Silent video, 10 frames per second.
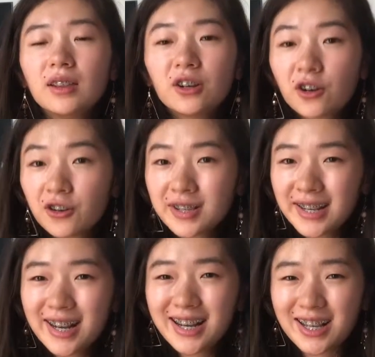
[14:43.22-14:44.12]
the girl
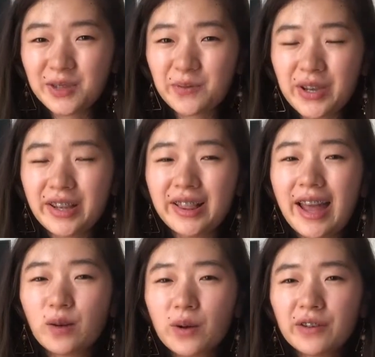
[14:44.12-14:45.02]
sitting next to me,
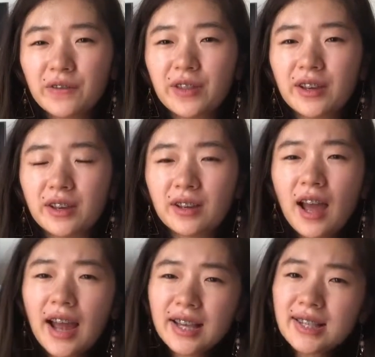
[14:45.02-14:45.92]
like one of the,
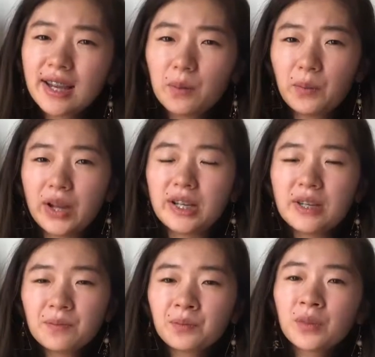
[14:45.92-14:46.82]
I guess like a
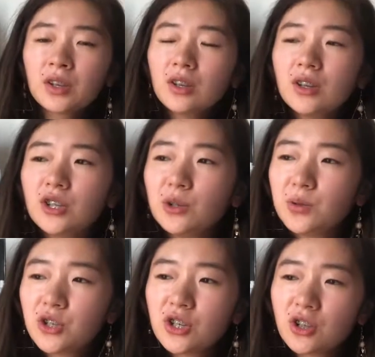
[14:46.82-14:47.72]
buddy, she
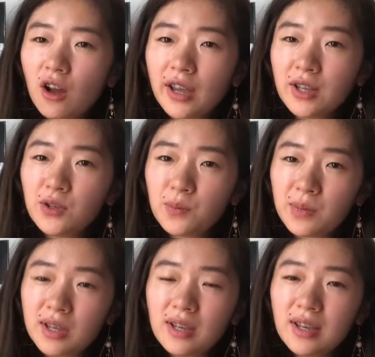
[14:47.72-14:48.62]
was just talking to
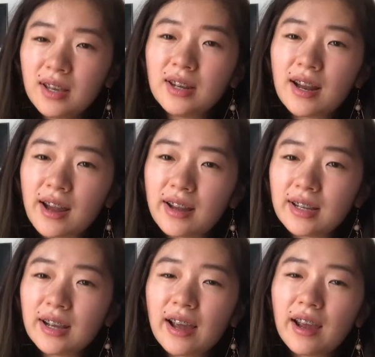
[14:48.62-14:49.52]
me, Ian, and
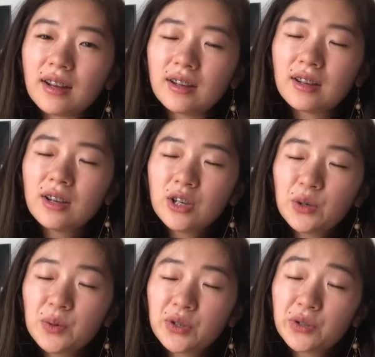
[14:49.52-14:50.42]
Eddie, and
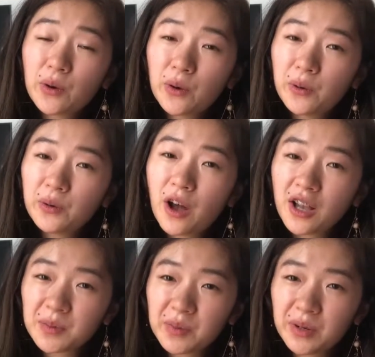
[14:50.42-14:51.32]
she was so
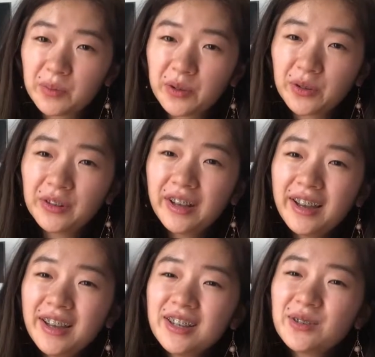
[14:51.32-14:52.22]
hospitable.
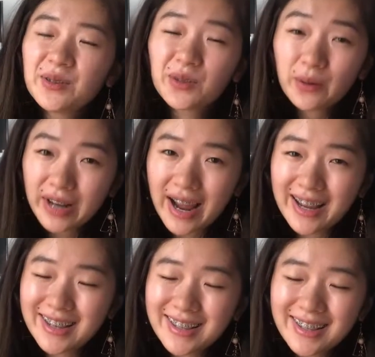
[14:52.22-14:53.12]
She was so
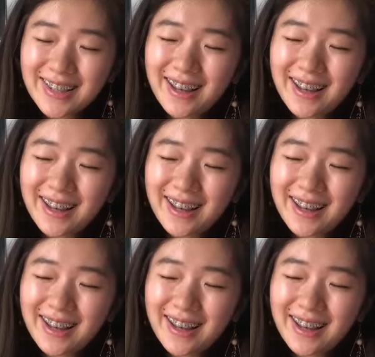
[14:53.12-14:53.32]
nice.